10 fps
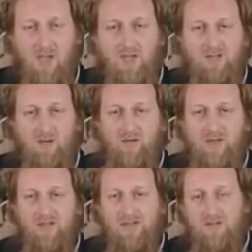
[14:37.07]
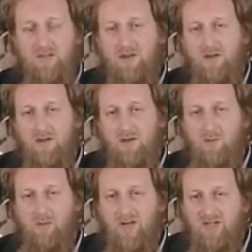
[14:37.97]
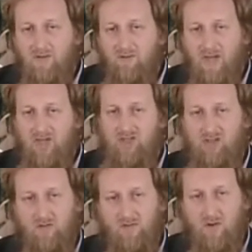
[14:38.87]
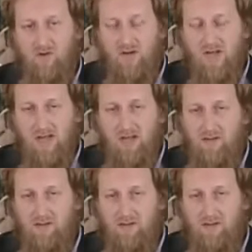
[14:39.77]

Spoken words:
So this preservation of the Qur'an